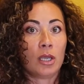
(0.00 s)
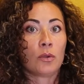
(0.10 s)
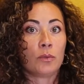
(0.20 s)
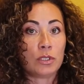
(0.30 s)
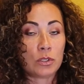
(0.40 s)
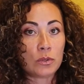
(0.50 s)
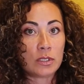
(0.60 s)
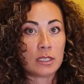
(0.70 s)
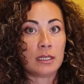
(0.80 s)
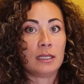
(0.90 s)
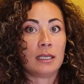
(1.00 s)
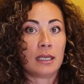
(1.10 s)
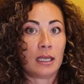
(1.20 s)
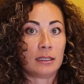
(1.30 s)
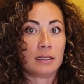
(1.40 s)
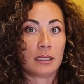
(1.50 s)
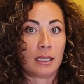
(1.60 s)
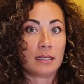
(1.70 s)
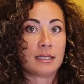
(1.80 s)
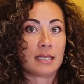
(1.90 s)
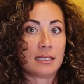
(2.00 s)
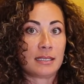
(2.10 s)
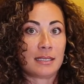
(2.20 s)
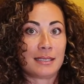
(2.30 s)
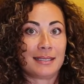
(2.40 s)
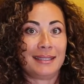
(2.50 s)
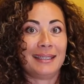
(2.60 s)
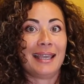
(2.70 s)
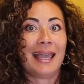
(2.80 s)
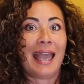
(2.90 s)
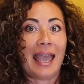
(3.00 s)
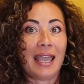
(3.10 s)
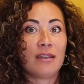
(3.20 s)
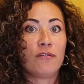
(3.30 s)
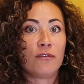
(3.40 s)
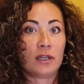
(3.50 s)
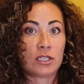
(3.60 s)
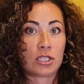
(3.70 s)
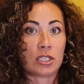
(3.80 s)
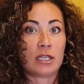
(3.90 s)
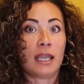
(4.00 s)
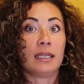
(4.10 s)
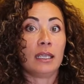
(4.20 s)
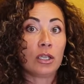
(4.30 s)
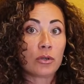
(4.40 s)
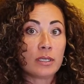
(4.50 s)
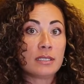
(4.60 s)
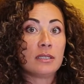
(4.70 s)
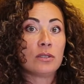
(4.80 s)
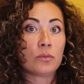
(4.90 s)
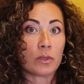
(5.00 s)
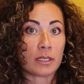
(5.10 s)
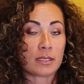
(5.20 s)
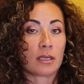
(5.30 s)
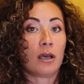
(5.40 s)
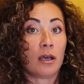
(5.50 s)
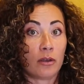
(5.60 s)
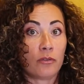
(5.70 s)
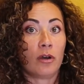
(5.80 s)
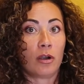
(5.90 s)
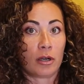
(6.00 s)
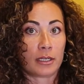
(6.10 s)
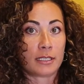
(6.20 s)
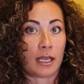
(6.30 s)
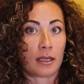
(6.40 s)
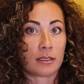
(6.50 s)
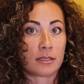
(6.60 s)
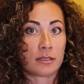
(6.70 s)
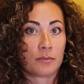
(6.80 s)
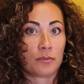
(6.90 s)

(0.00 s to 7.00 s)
reducing the elasticity and function and increasing the risk of heart attacks.